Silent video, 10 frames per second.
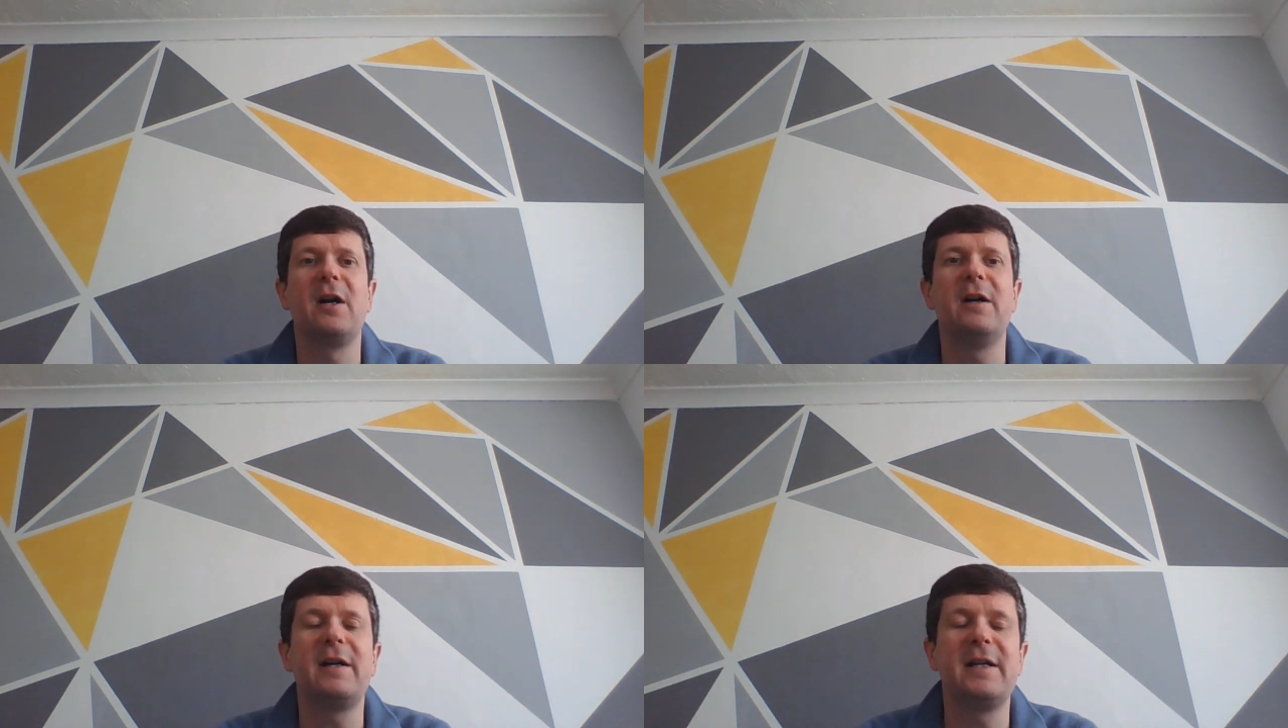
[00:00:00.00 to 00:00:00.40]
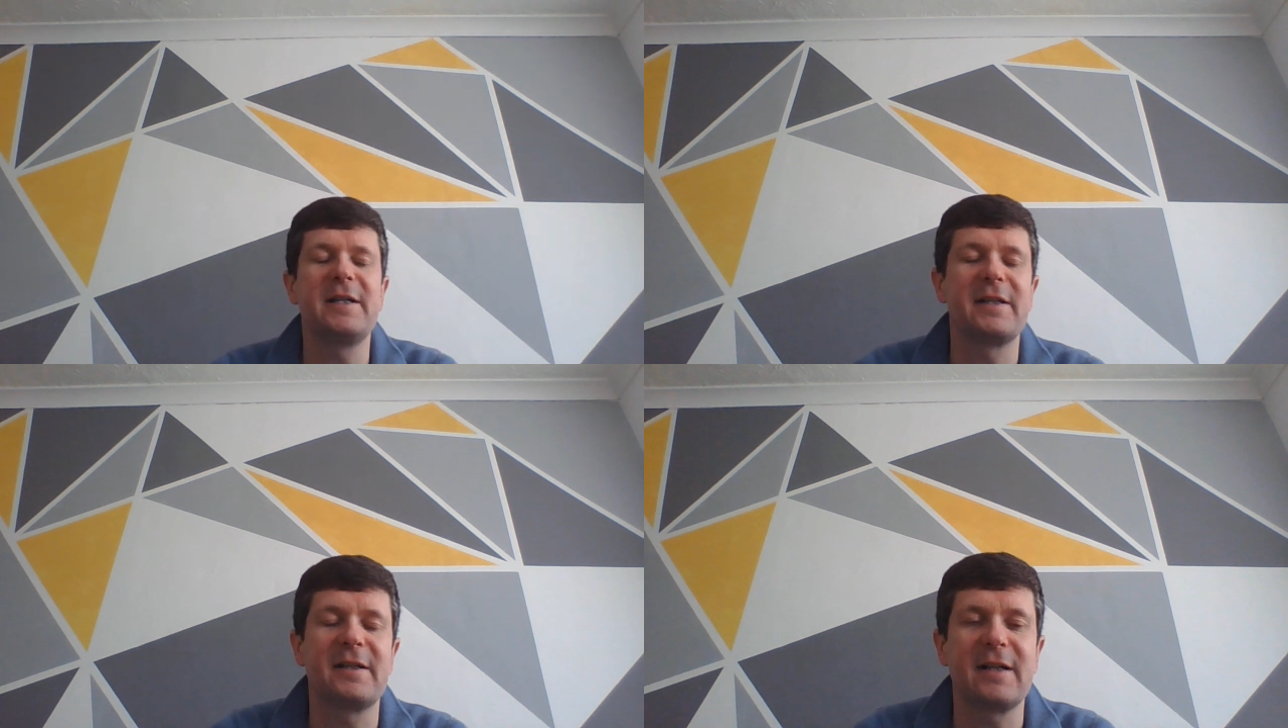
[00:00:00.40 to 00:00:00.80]

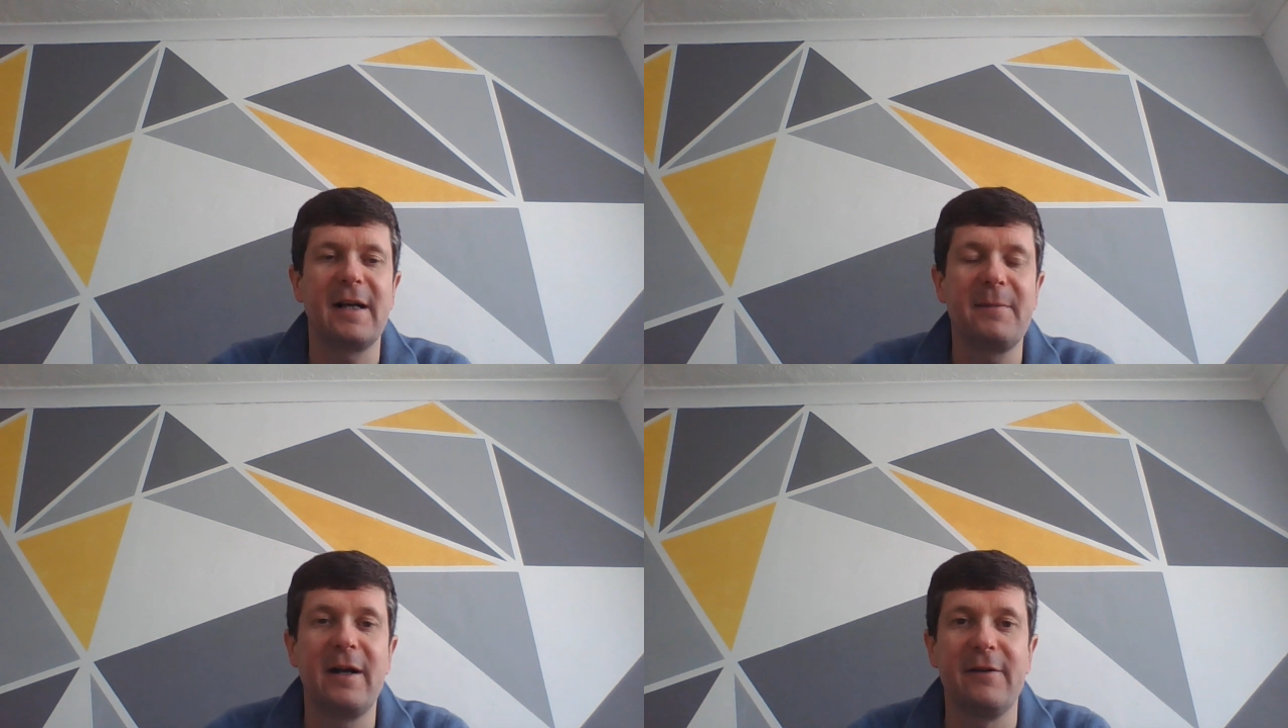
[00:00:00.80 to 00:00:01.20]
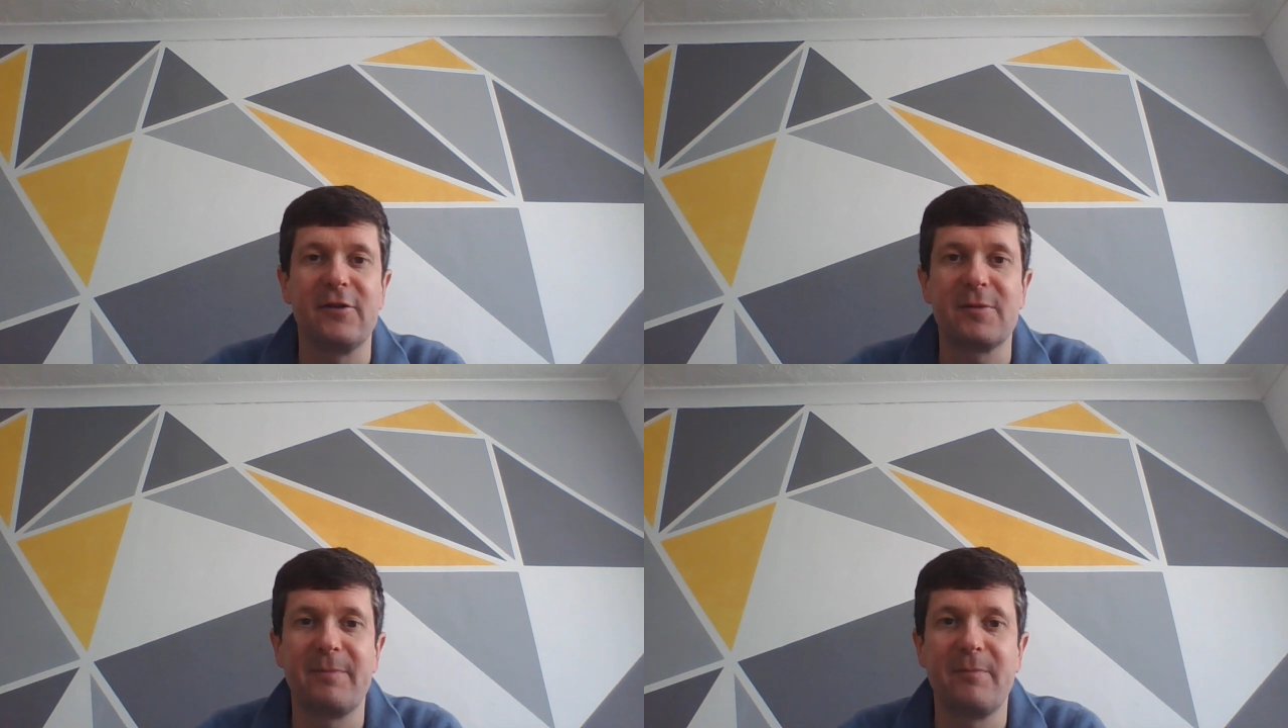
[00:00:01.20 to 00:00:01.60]
earliest slum
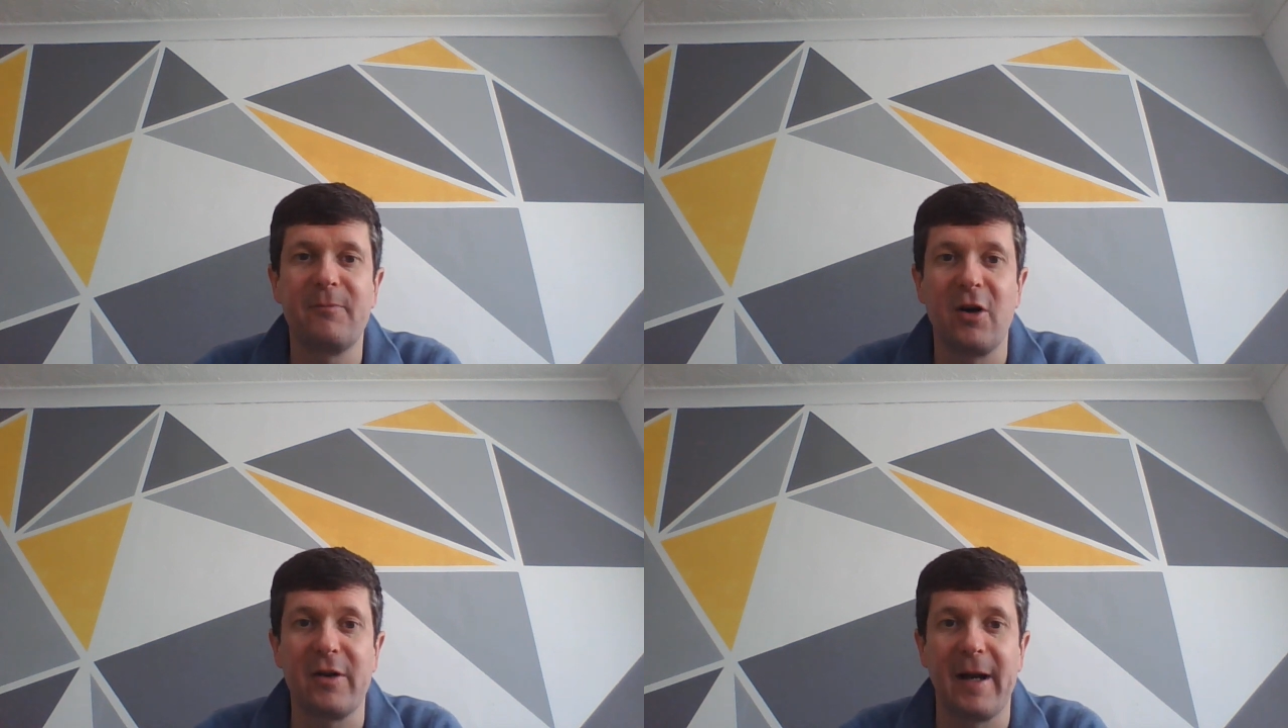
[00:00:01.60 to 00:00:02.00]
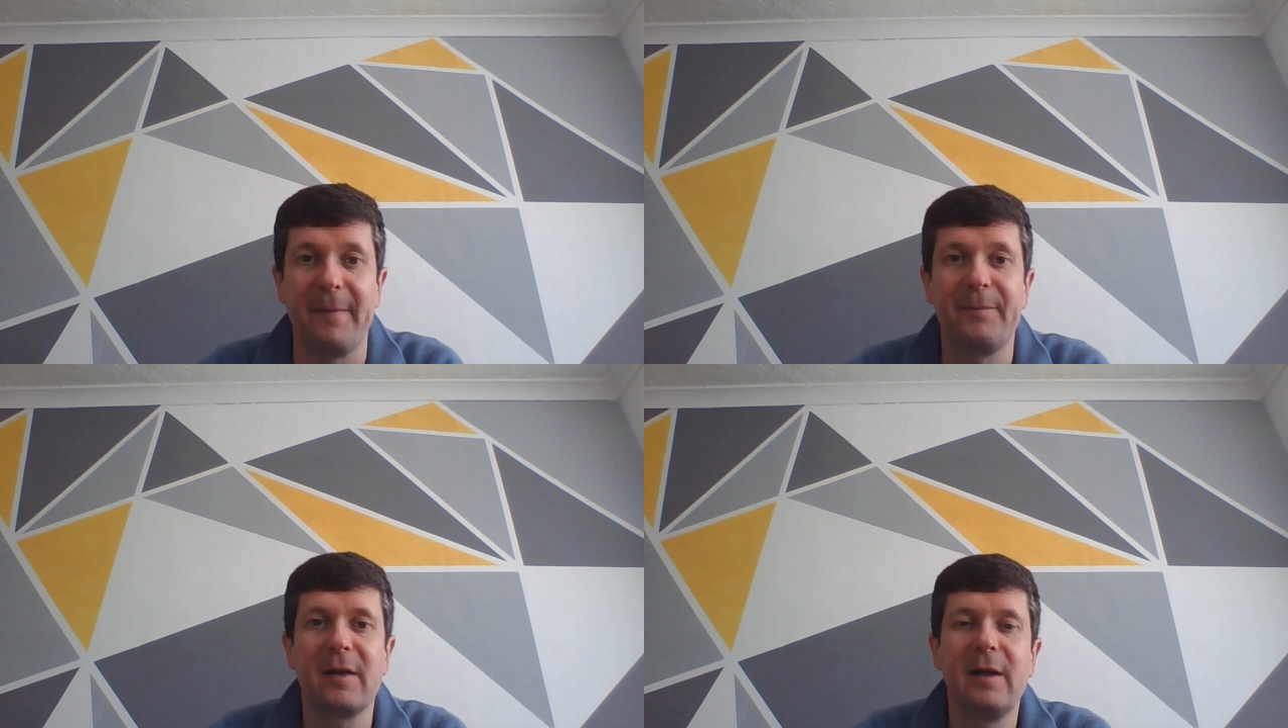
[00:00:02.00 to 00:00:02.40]
clearance programme.